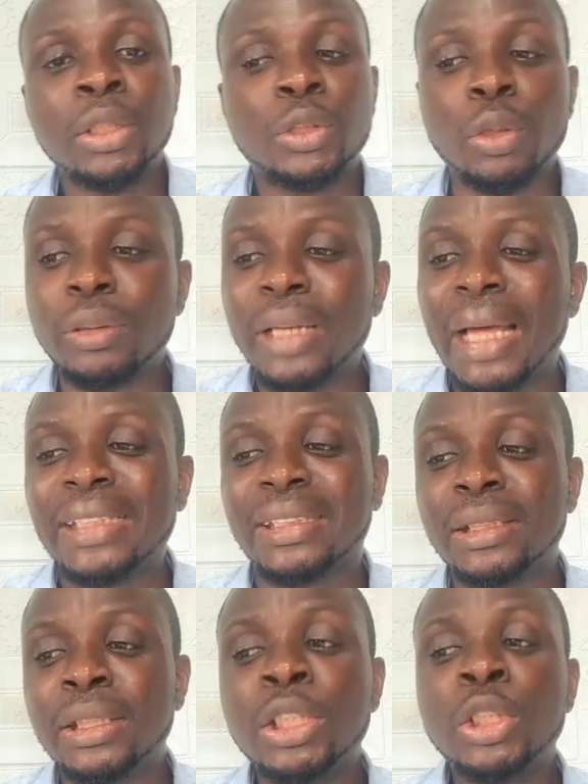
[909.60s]
So
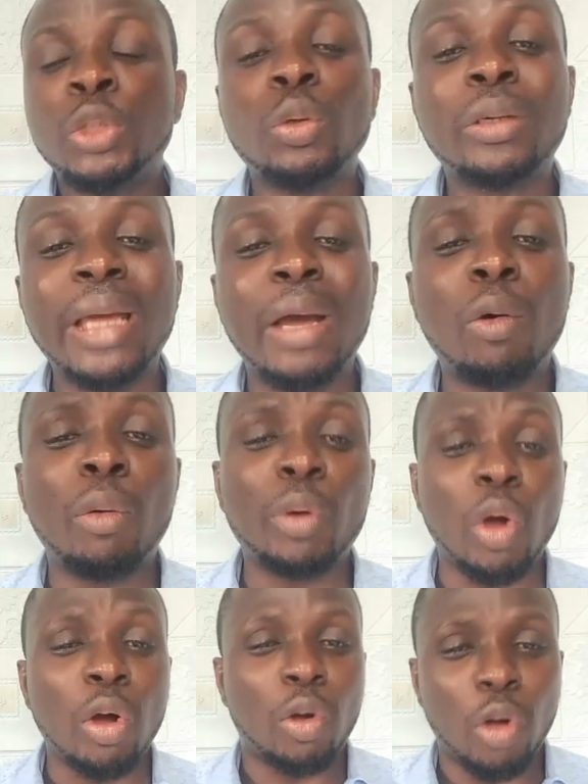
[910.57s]
next, you get what
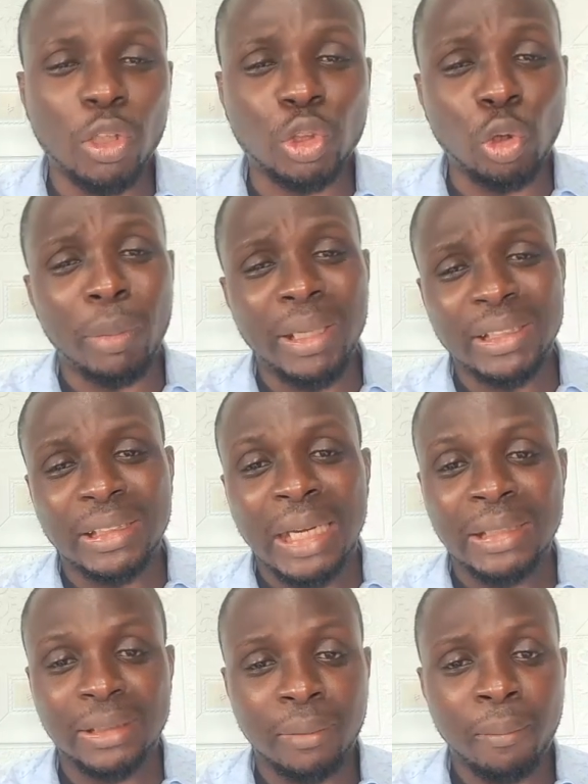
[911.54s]
we call customer
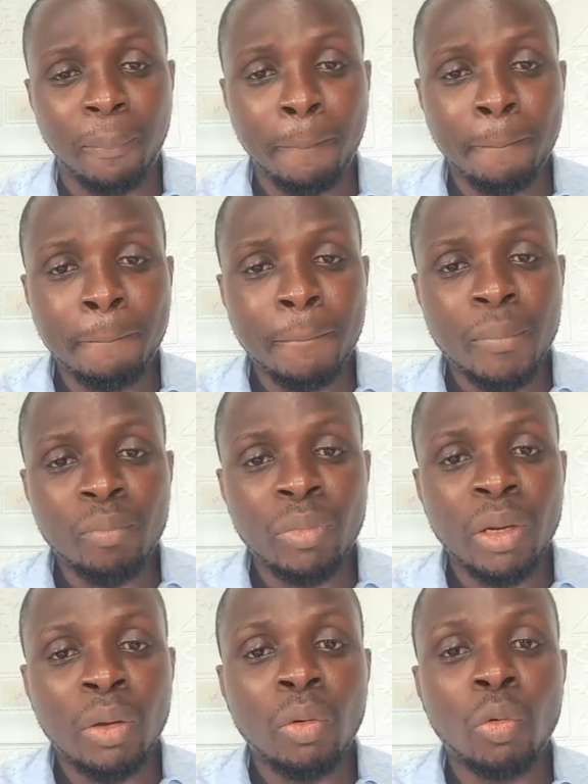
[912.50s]
insight.
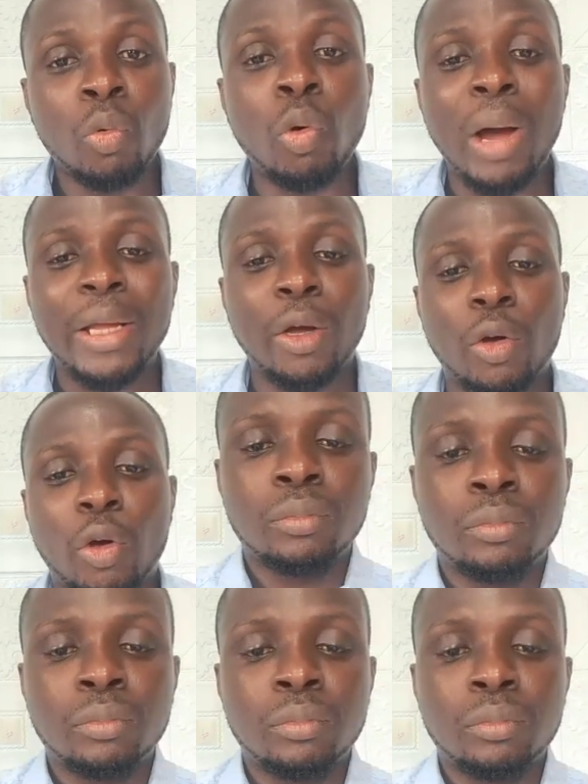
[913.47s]
Who are your
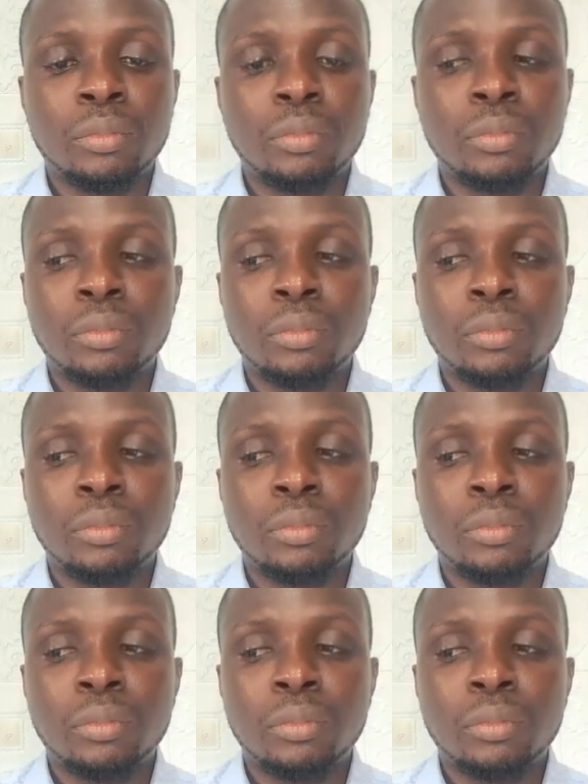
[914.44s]
customers?